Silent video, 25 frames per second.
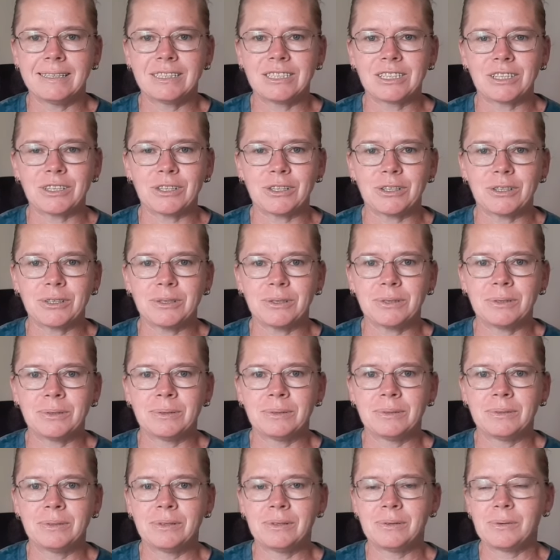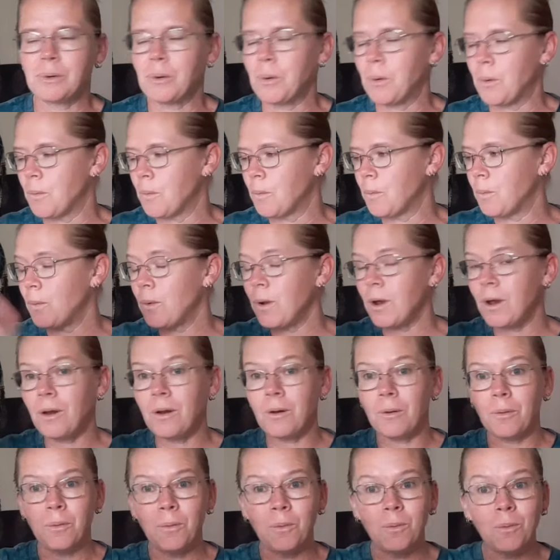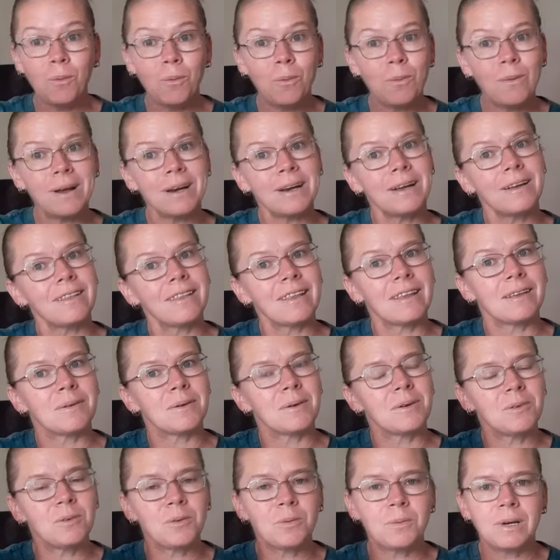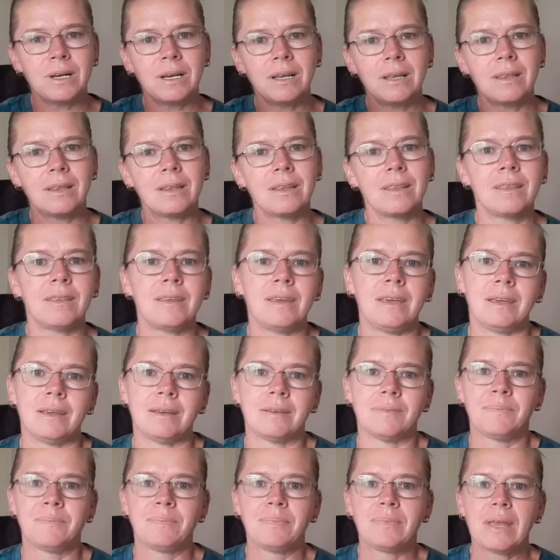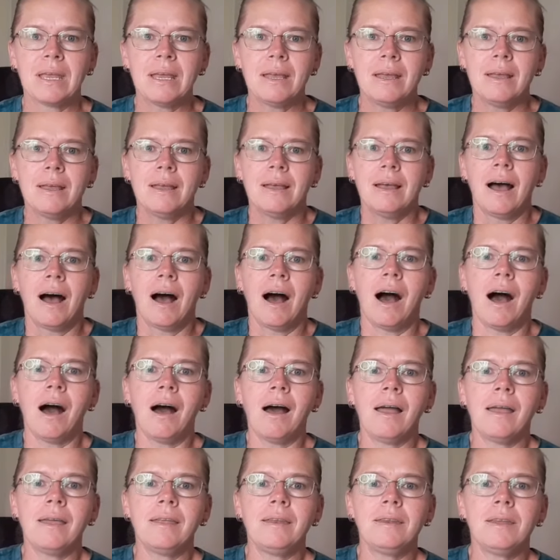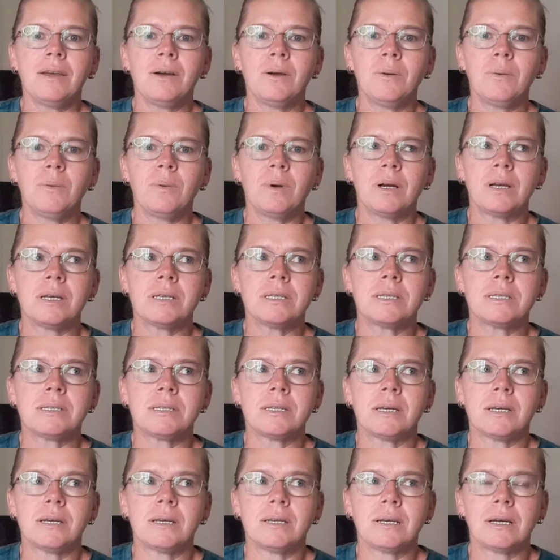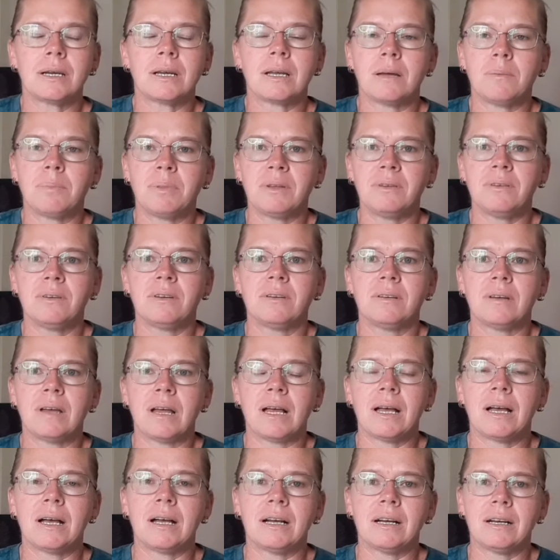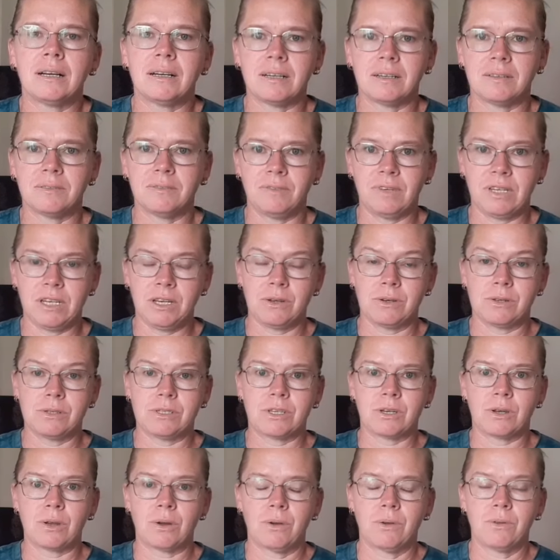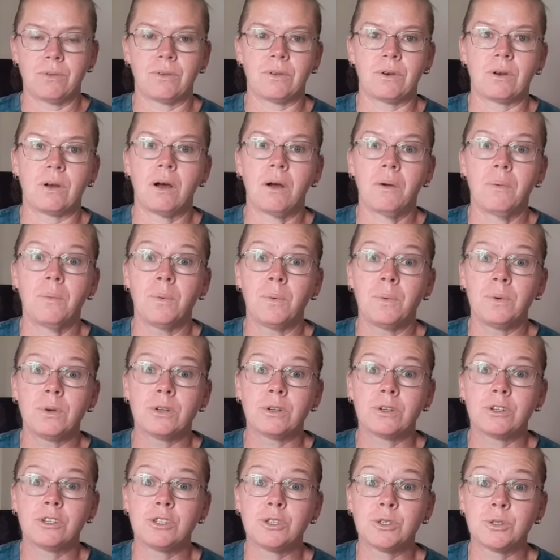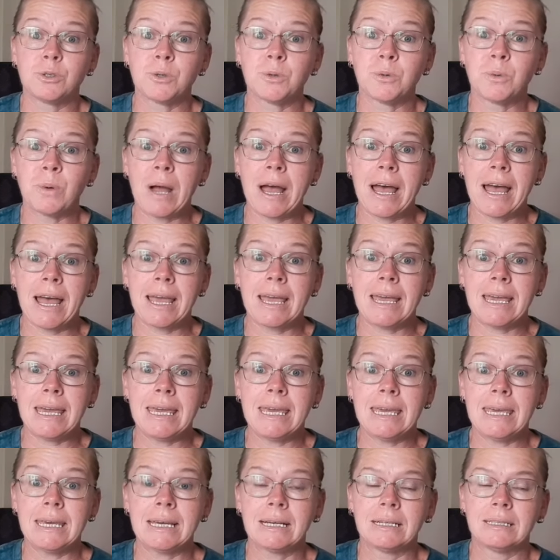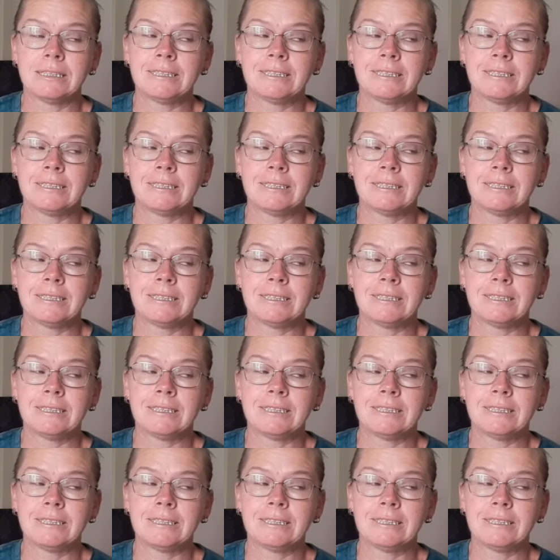Don't know. Oh, one other thing. I know I said a couple of videos ago that I would do a